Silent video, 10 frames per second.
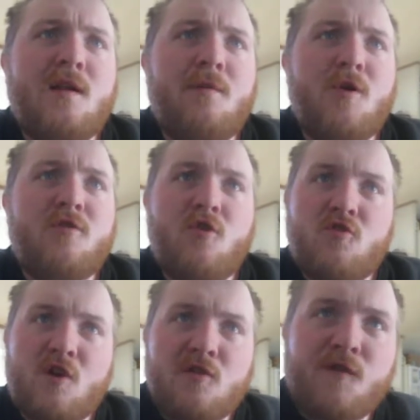and the most
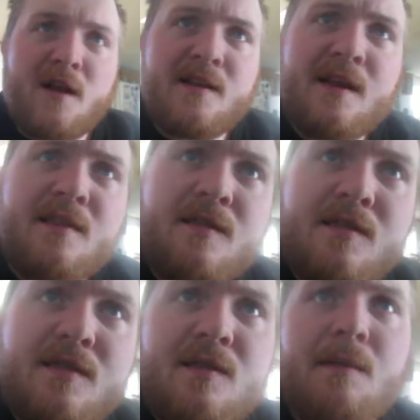serious charge filed
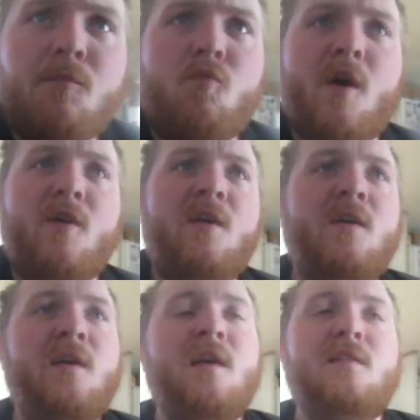against them were
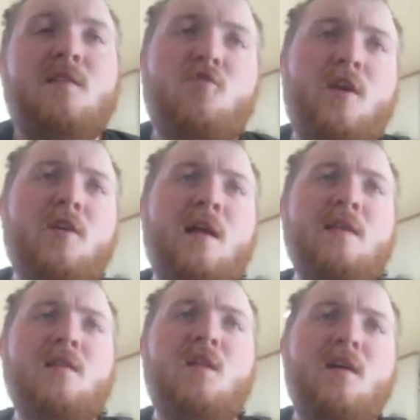disorderly conduct.